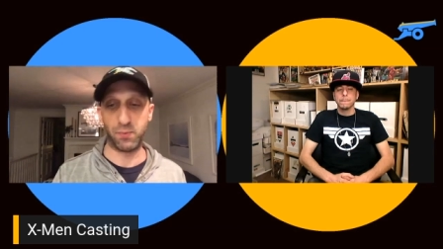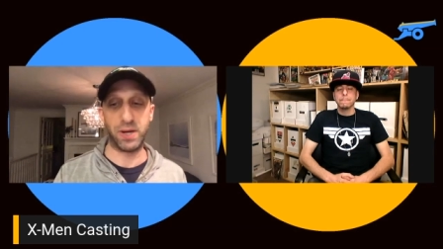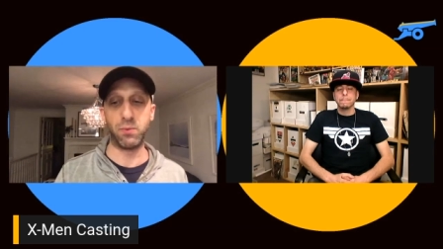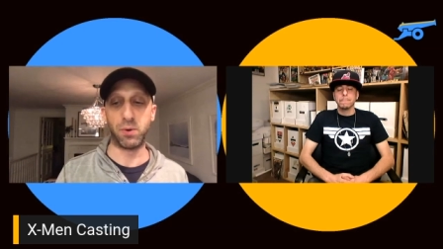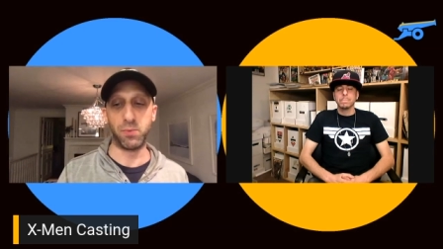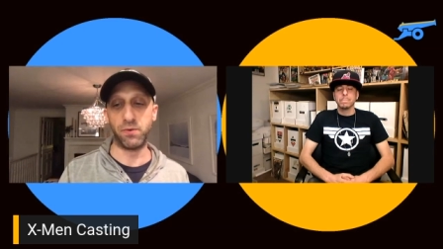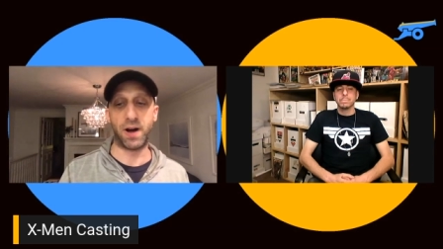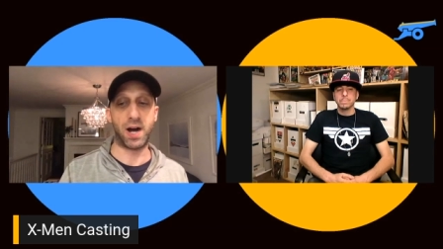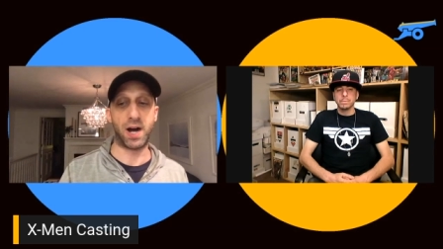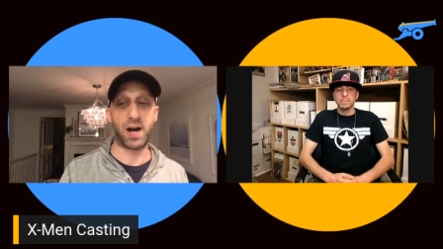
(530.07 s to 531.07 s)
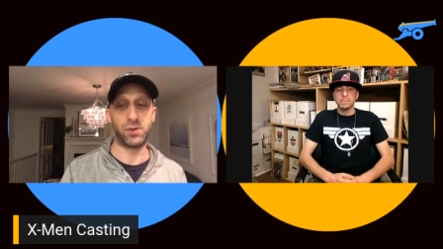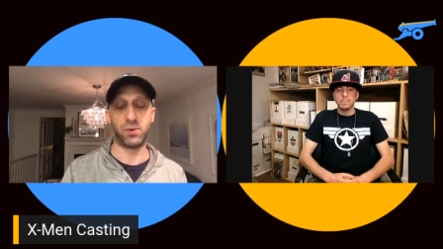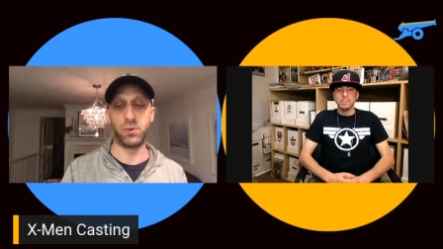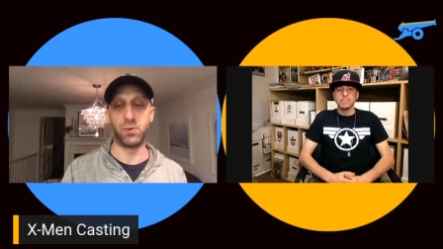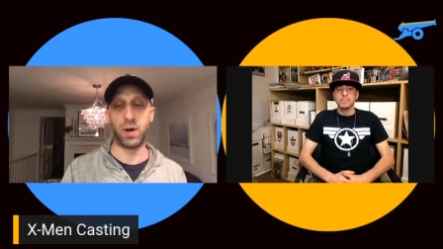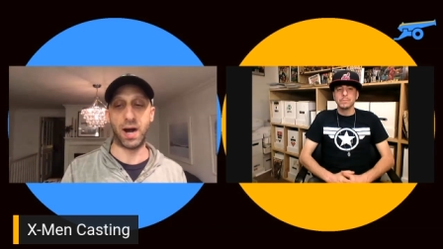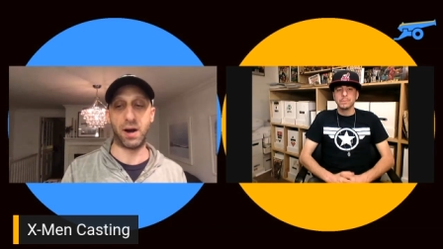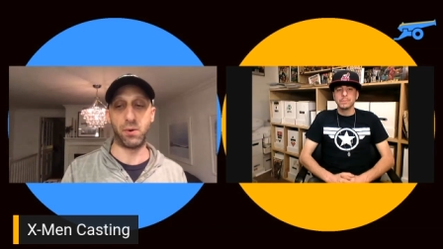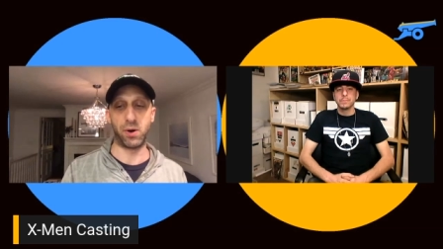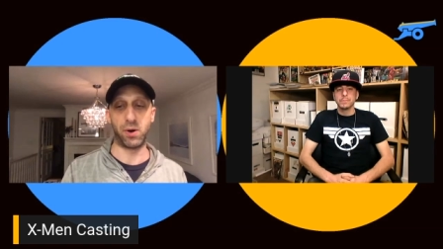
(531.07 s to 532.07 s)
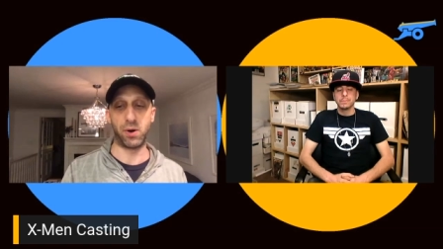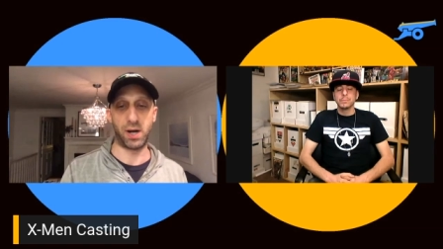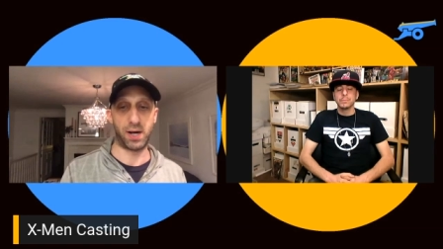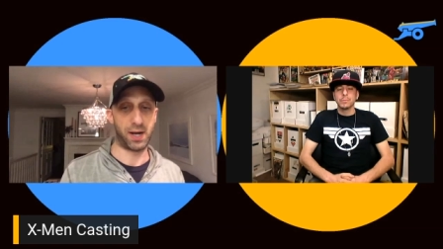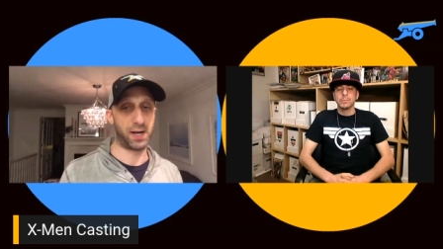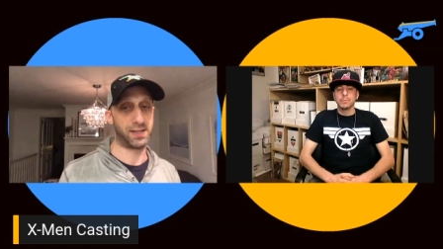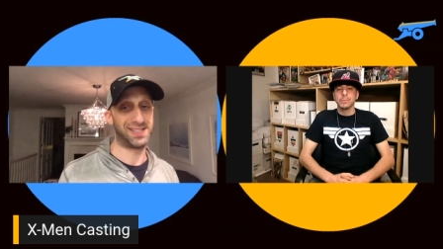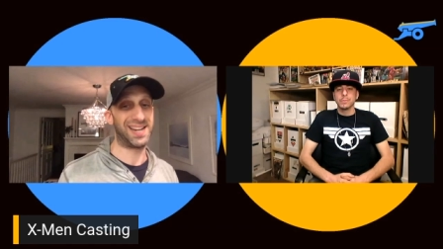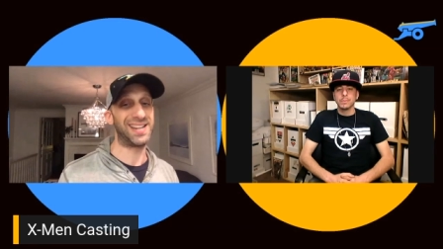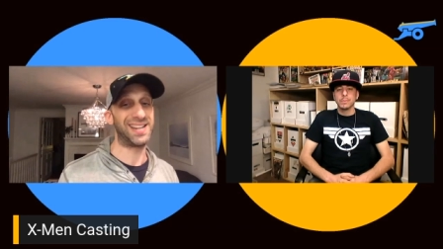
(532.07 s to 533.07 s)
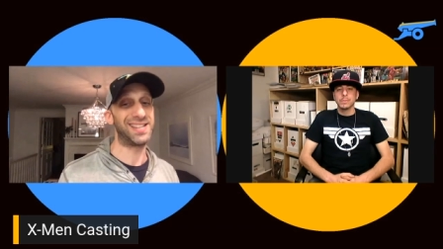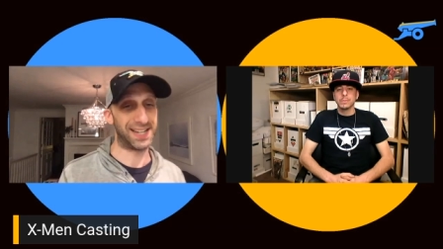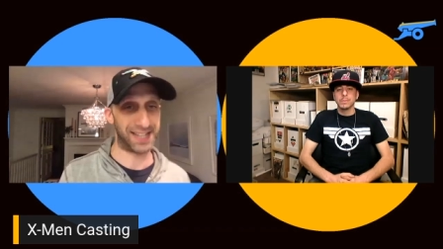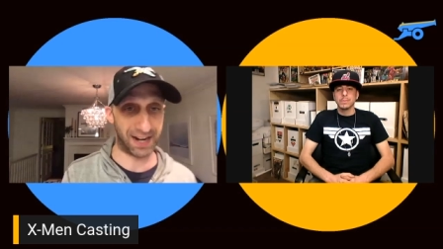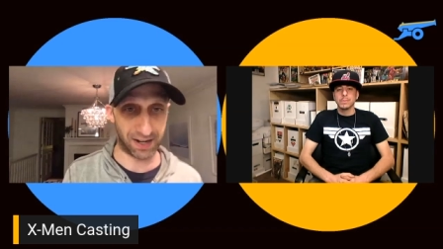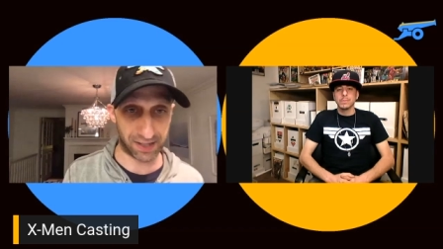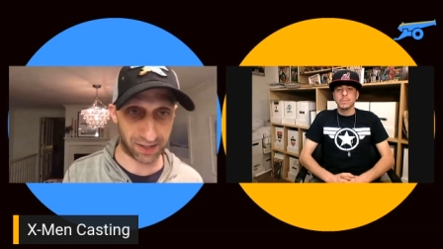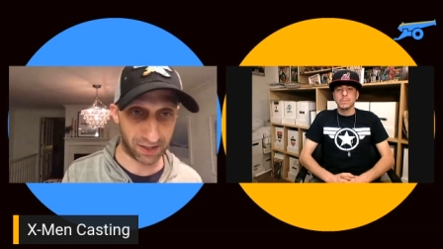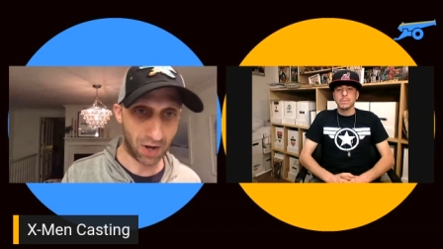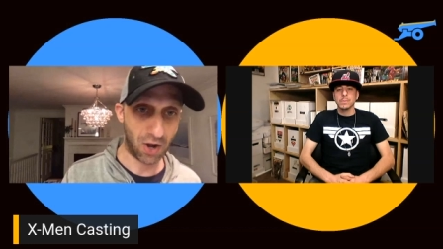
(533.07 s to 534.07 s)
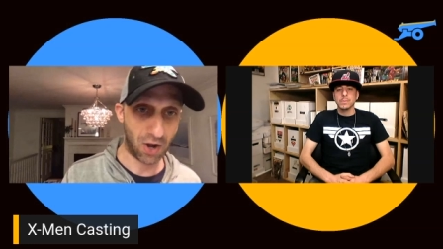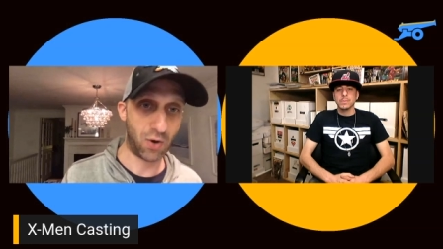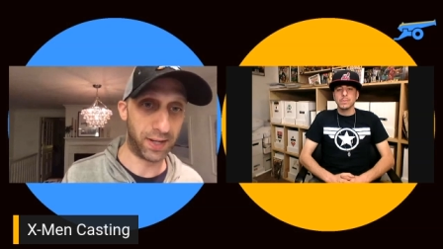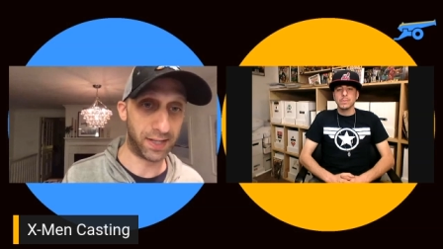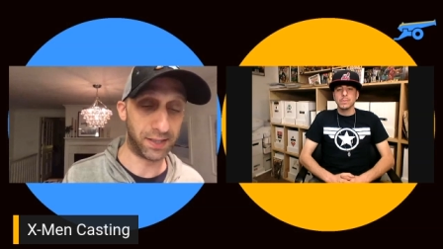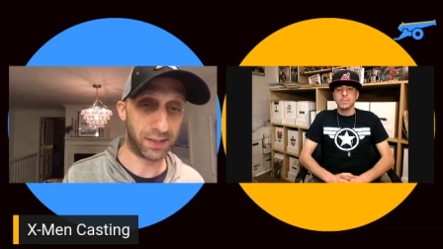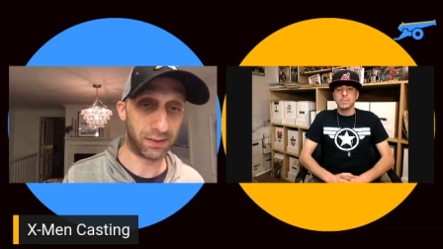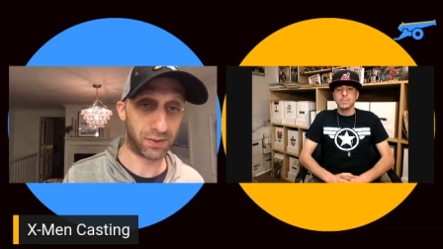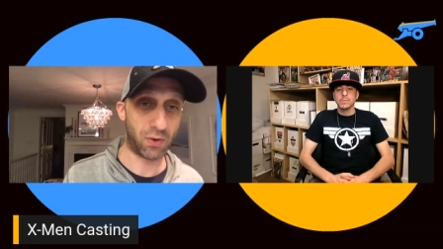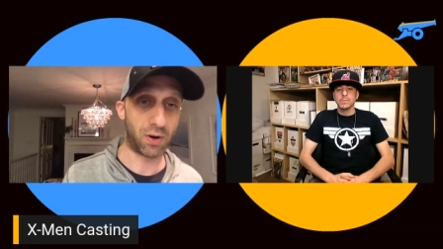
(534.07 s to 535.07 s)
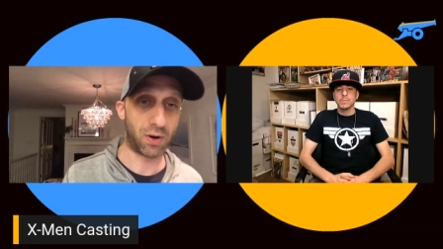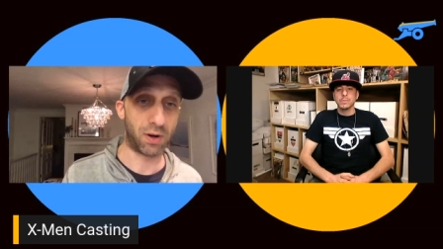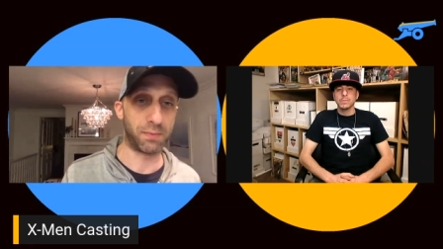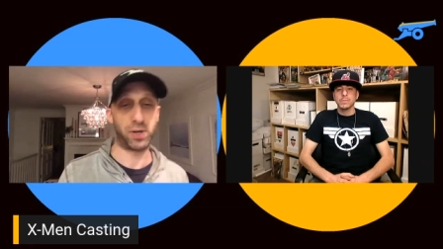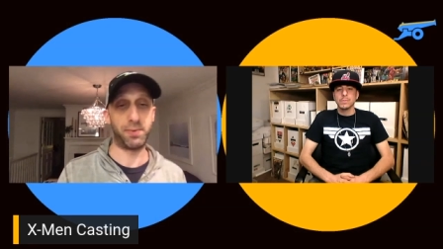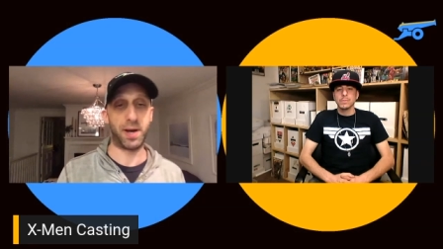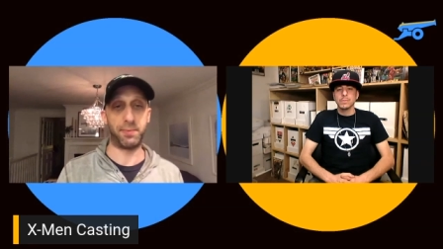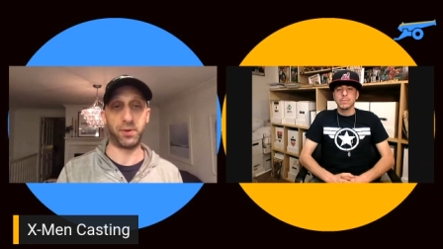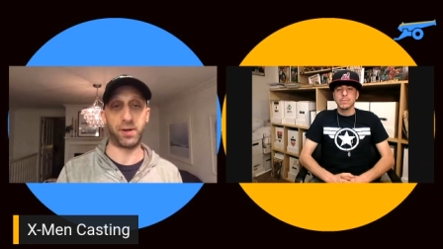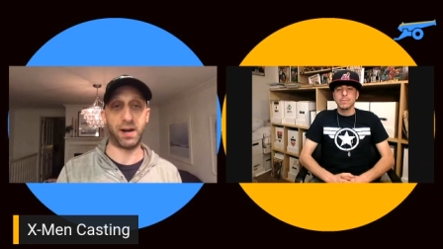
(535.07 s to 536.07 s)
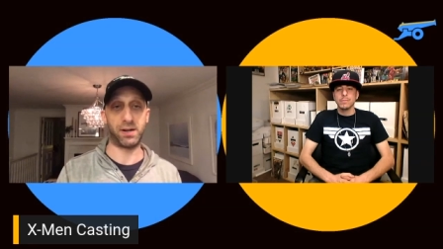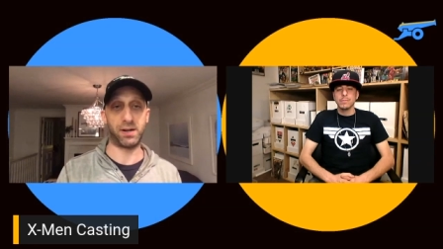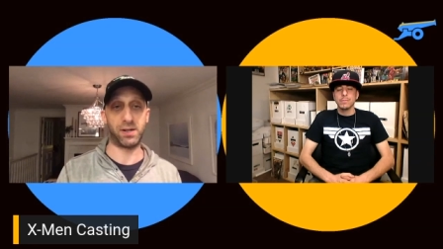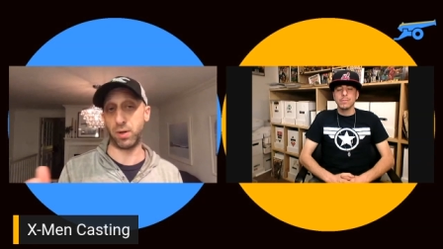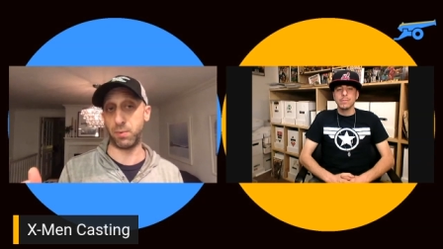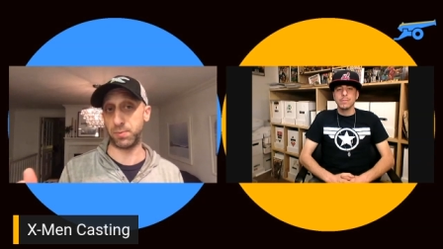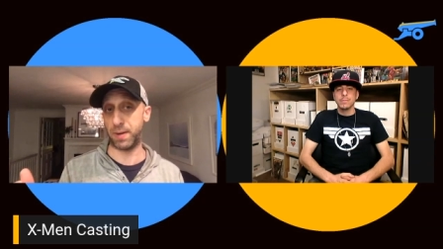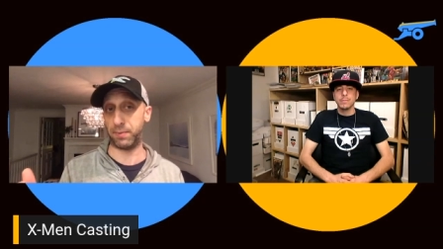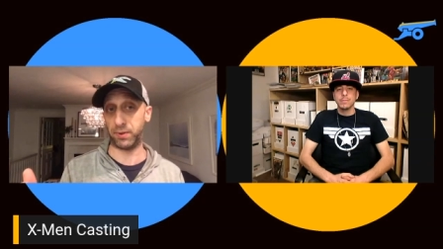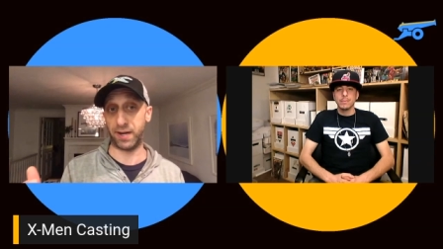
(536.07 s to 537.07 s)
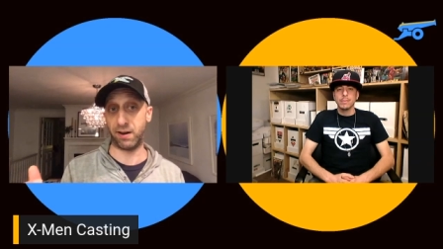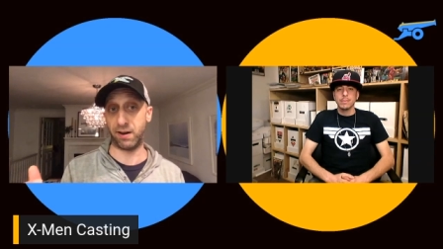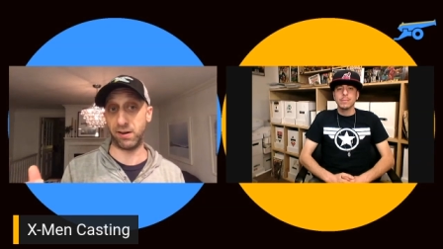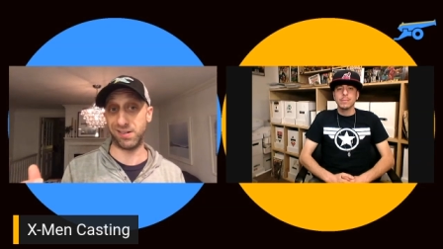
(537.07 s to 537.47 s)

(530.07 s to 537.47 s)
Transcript: And we will move on to our uh, second last character, who is Storm. She's a pretty popular character, one of the most popular characters.